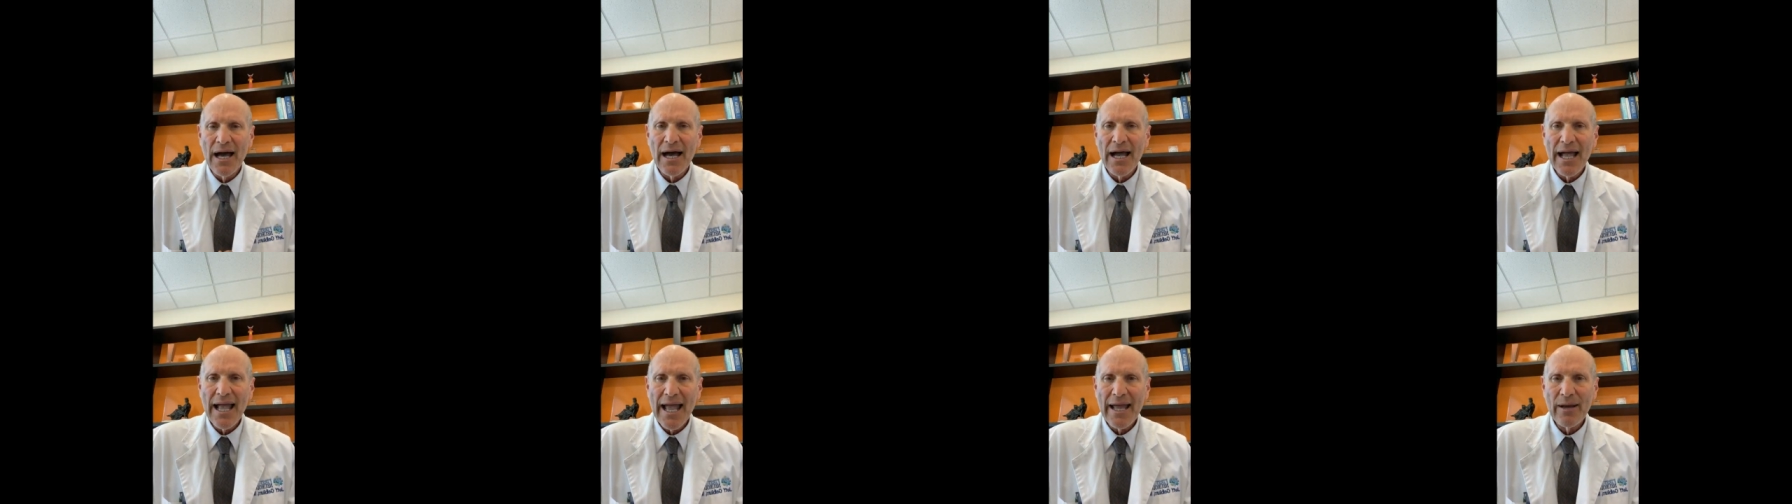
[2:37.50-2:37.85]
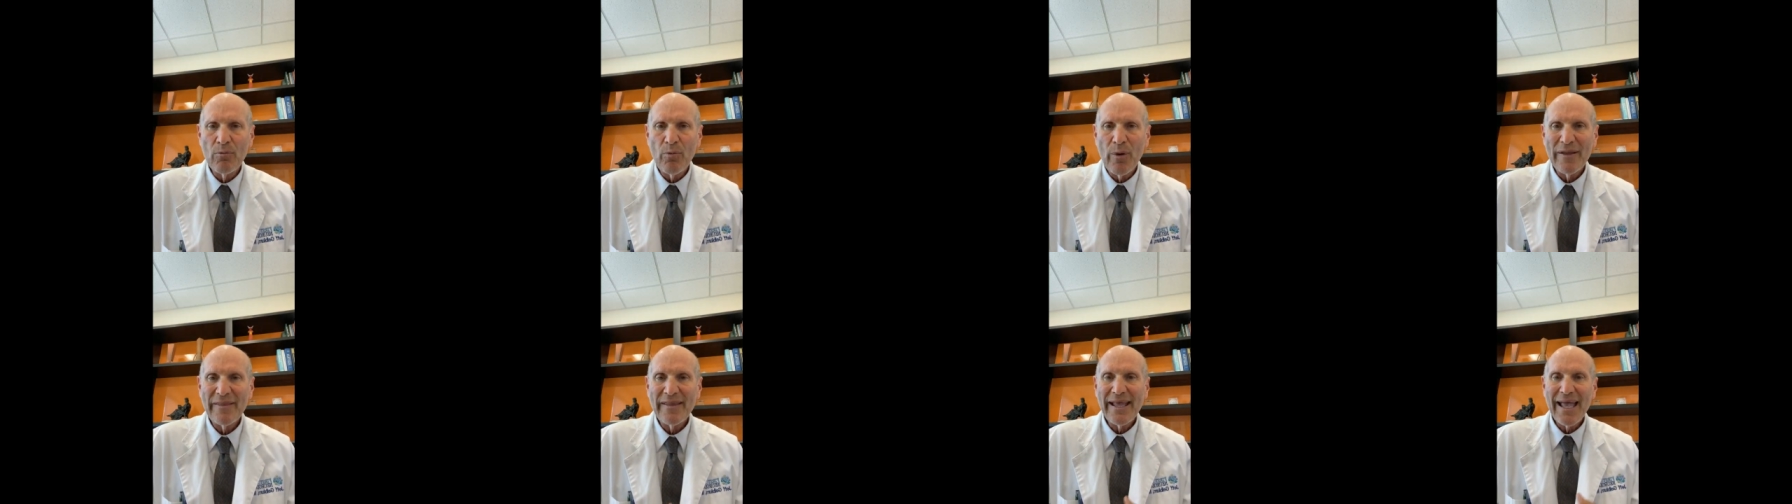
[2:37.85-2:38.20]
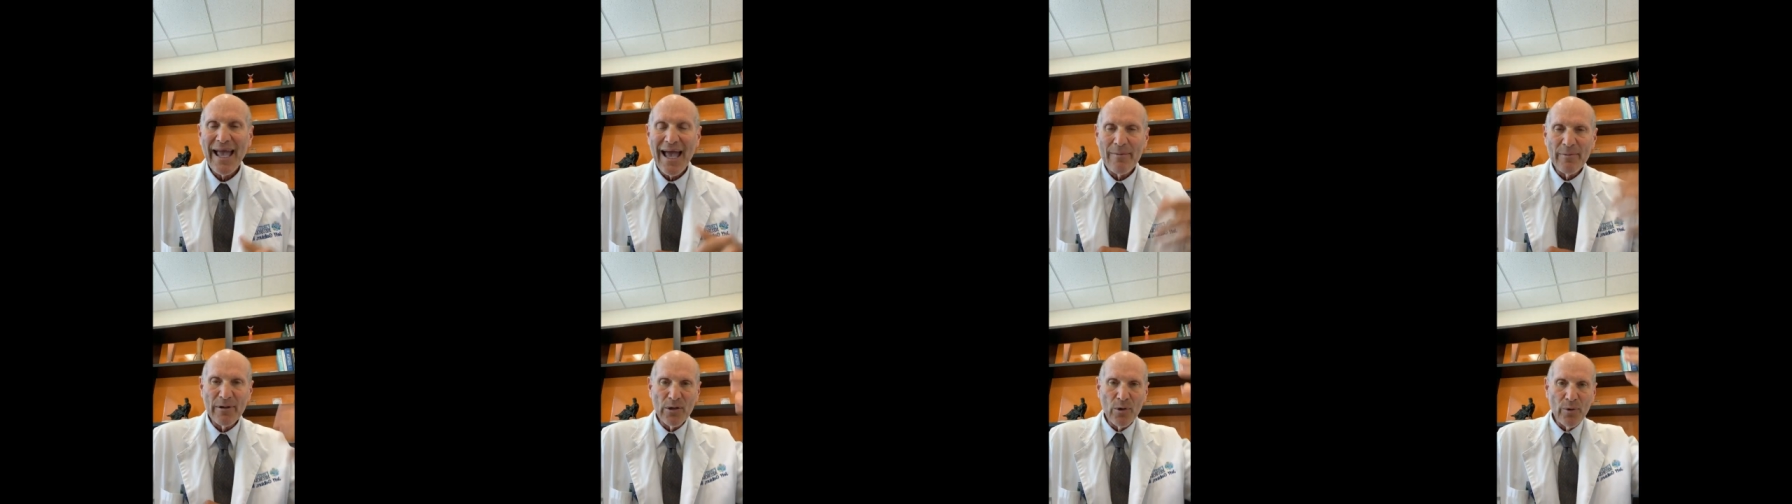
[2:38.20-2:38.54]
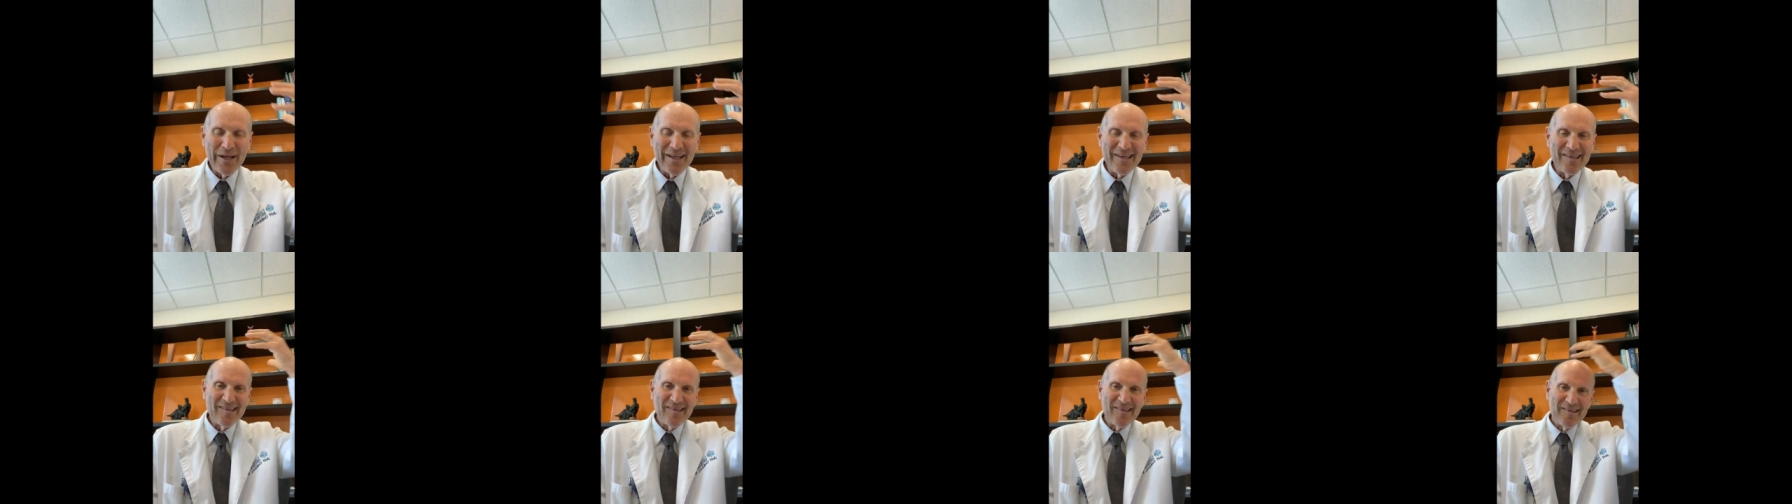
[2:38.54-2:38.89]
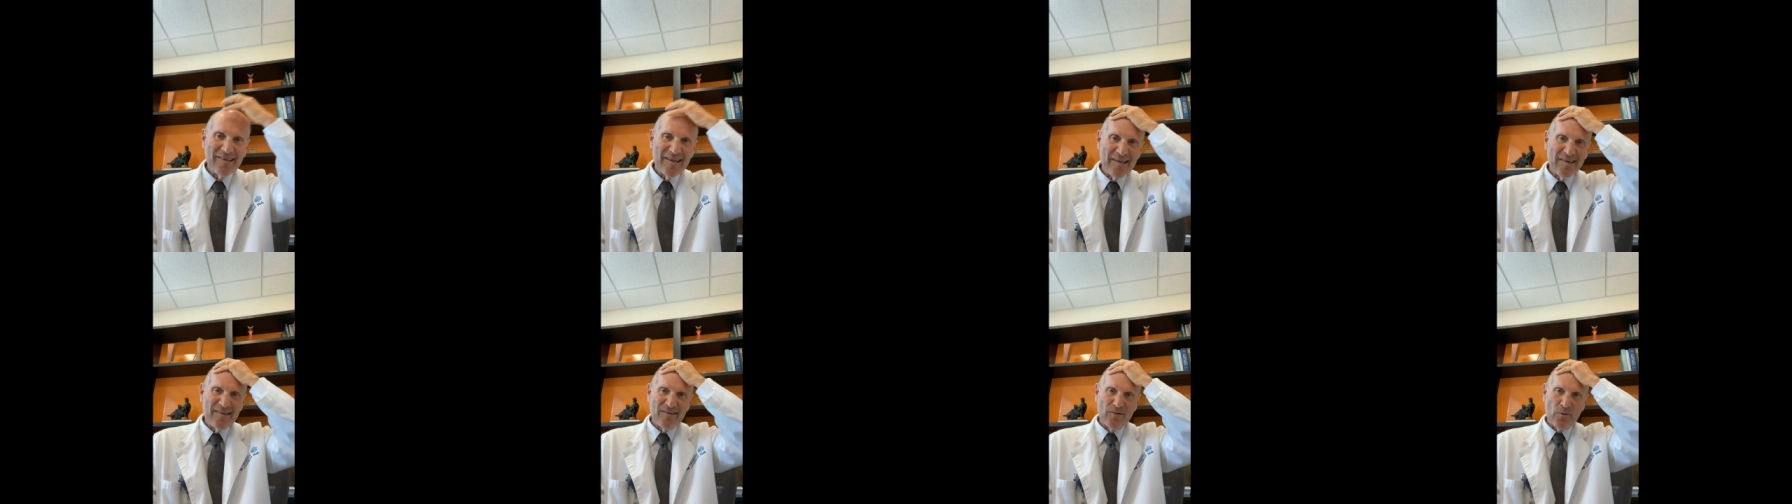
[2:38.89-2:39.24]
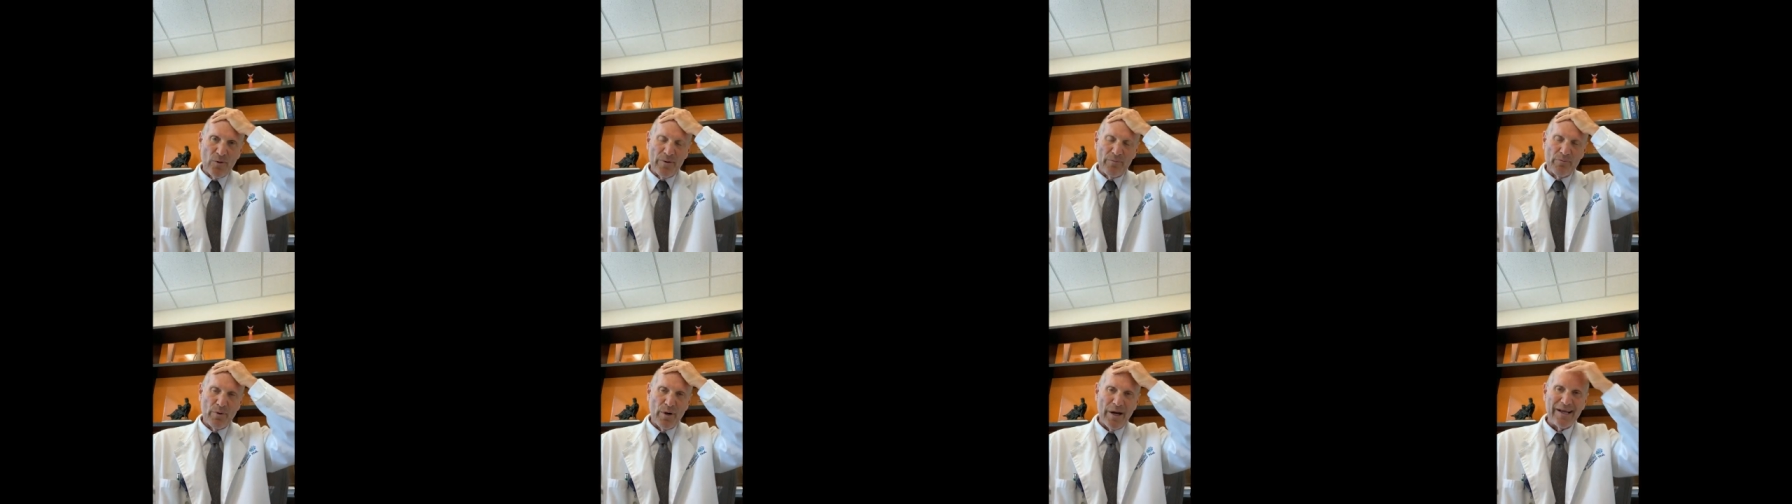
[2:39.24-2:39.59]
Uh, and when the amyloid
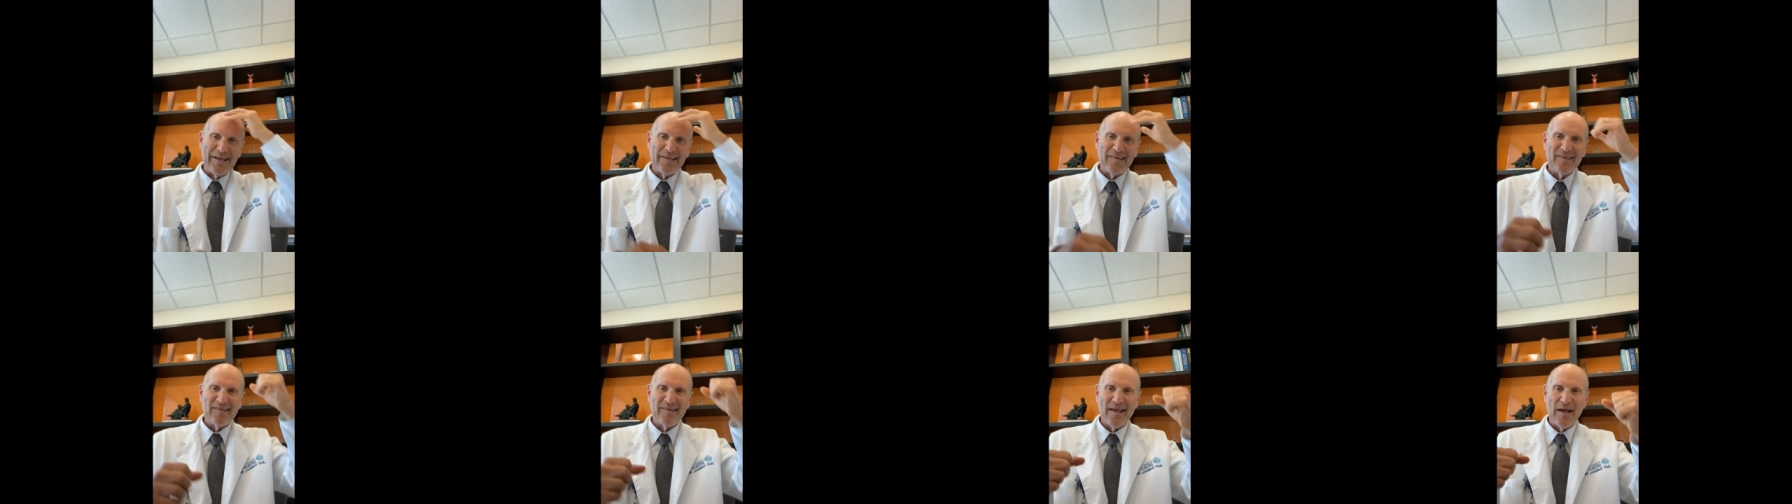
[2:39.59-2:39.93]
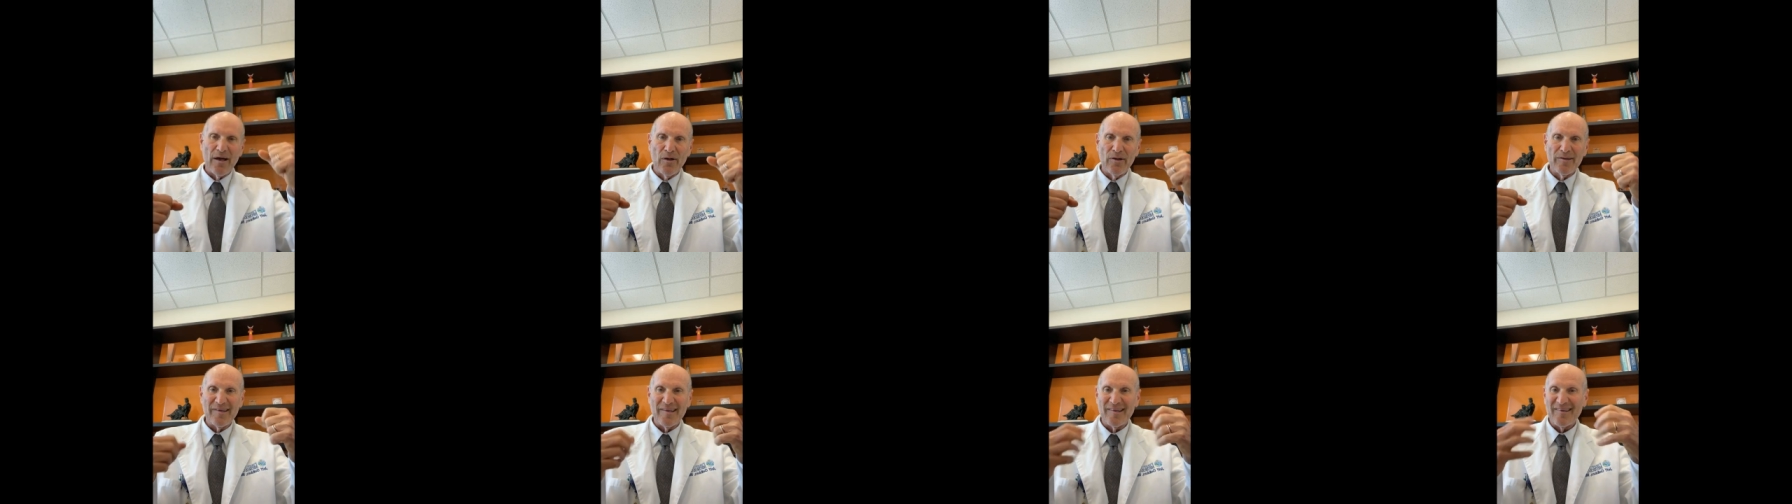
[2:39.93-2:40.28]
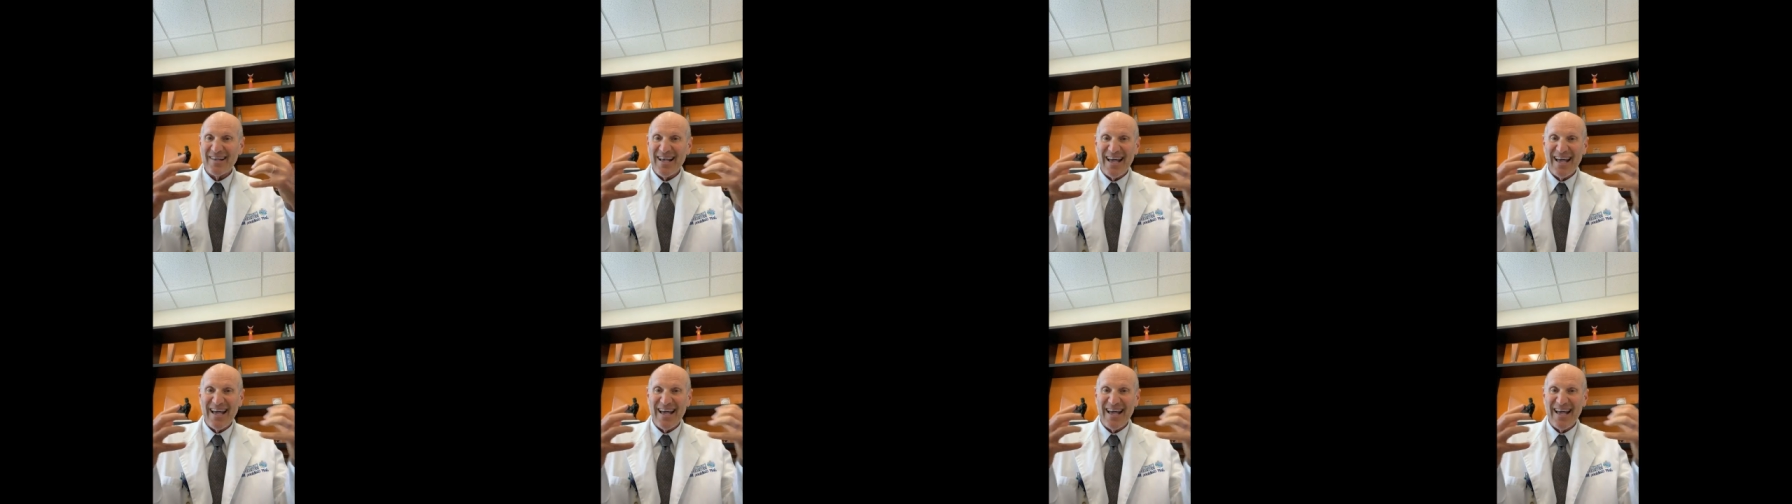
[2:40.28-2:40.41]
sits on brain cells,